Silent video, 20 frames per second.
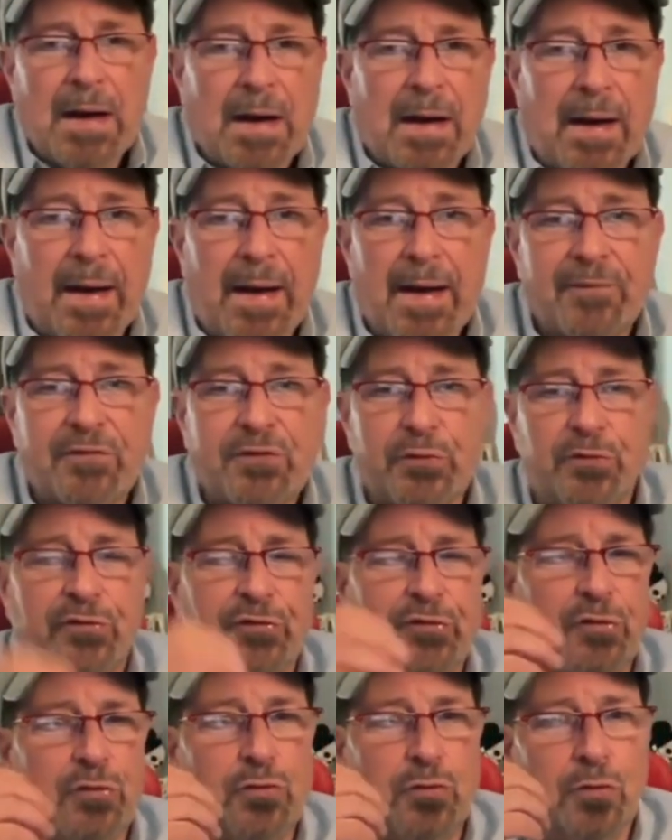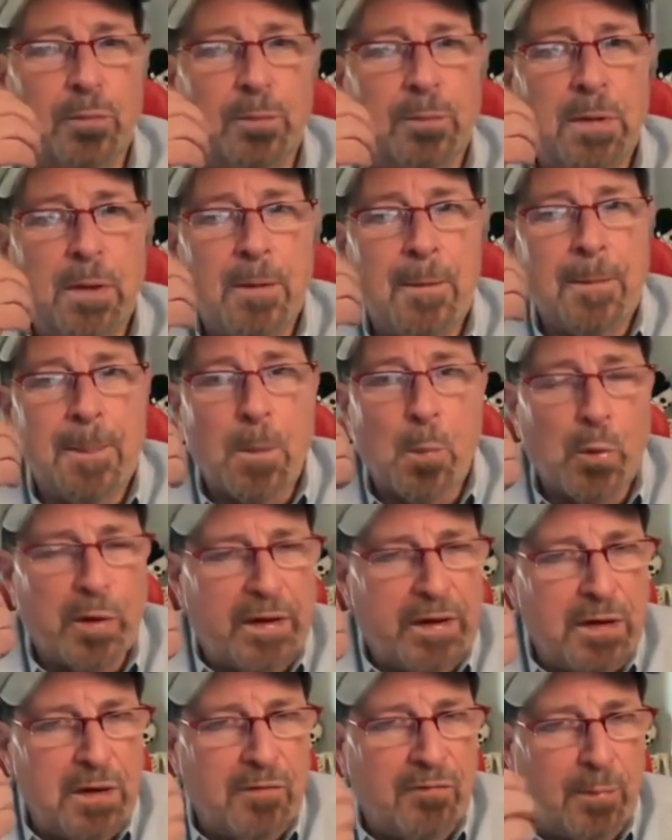I have to assume we're going
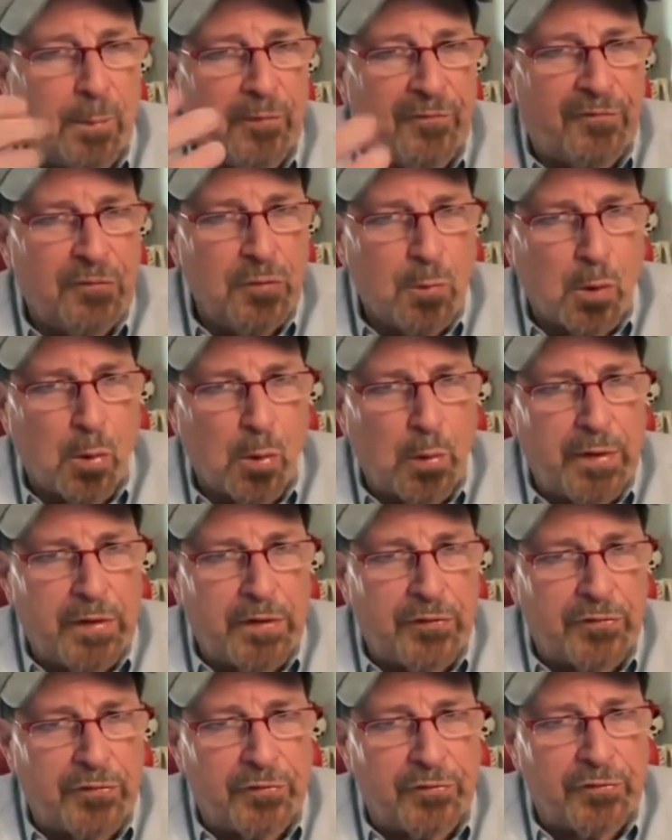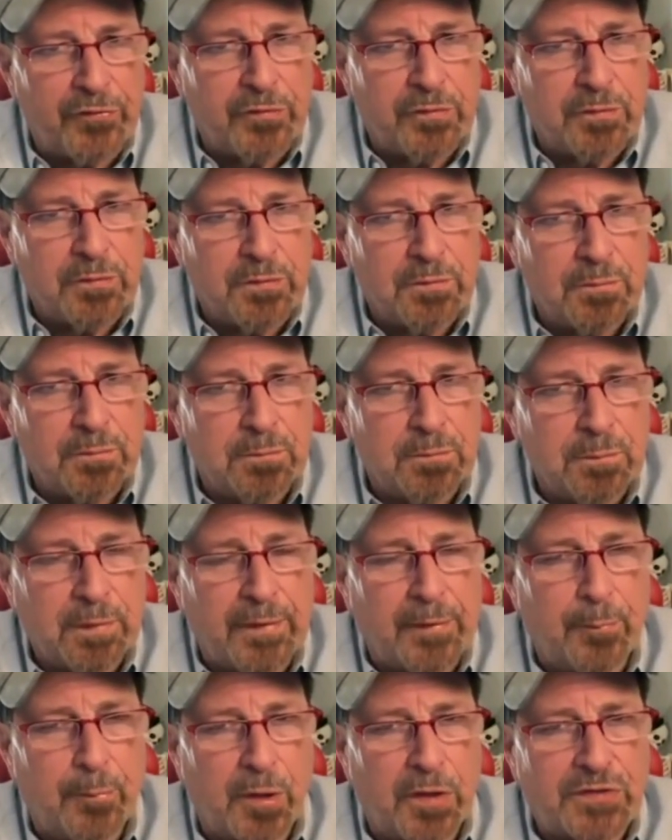to hear from a few more witnesses by
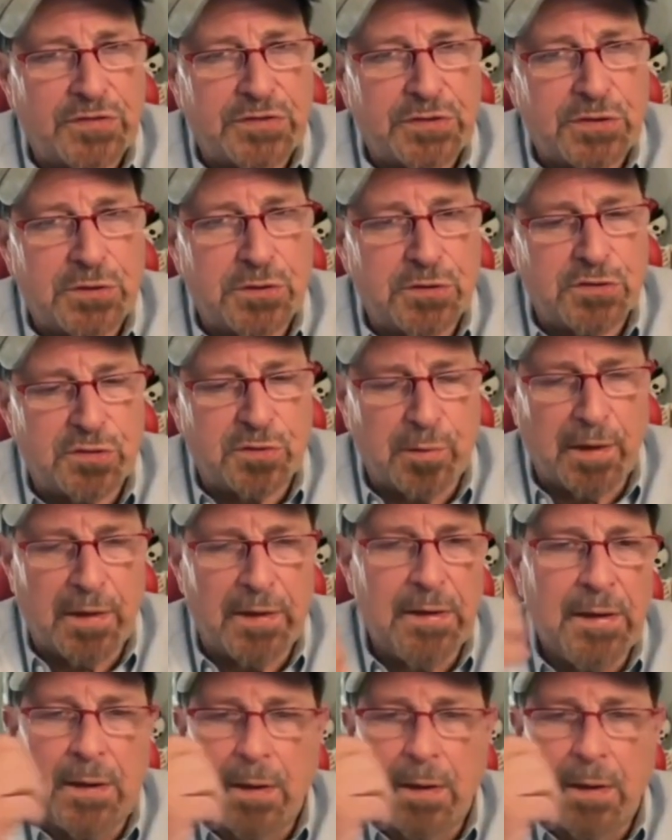the prosecution, right?